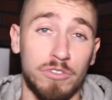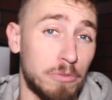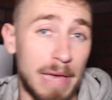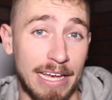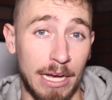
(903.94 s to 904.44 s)

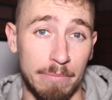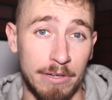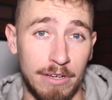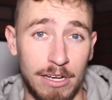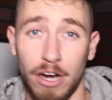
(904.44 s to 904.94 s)
do
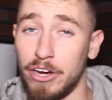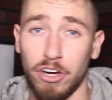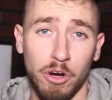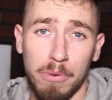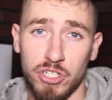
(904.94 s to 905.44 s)
pickup, or you're
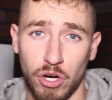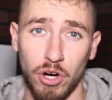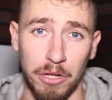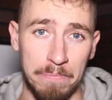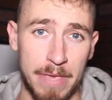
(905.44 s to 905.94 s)
gonna go approach a
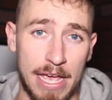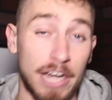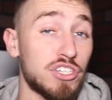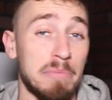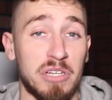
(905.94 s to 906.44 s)
girl,
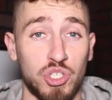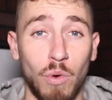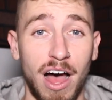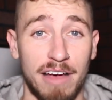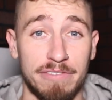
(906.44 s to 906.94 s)
and you're trying to be
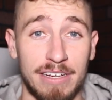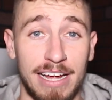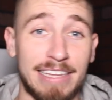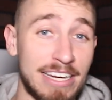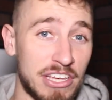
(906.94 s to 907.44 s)
suave.
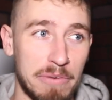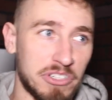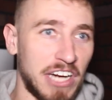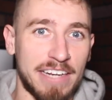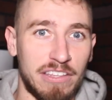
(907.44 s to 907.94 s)
And then you get
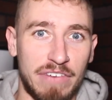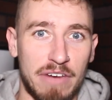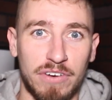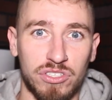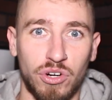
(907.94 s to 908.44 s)
rejected the
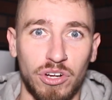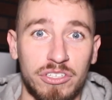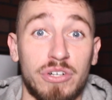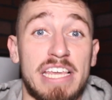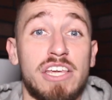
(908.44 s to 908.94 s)
very first
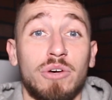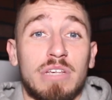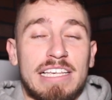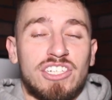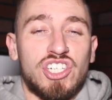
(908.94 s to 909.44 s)
girl, your
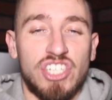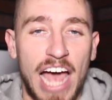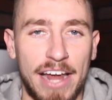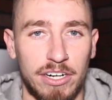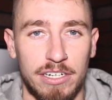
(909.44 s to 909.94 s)
ego is
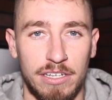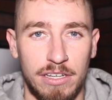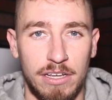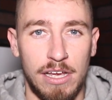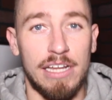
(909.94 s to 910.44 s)
shattered.
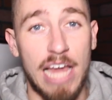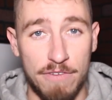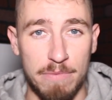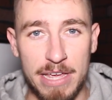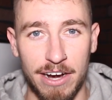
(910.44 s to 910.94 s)

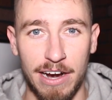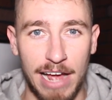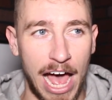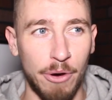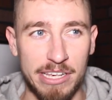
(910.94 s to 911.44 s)
Now from
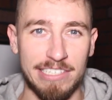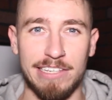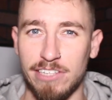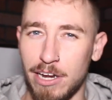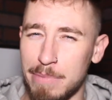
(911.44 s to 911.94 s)
here, how
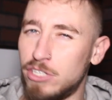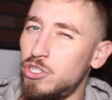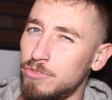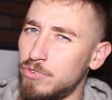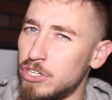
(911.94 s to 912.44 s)
easy is it gonna
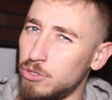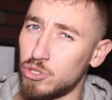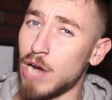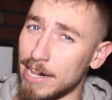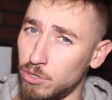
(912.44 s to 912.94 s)
be for you to
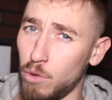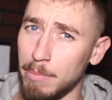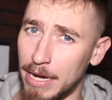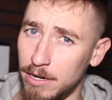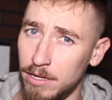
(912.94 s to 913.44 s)
attract a
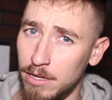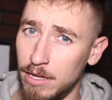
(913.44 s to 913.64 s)
woman?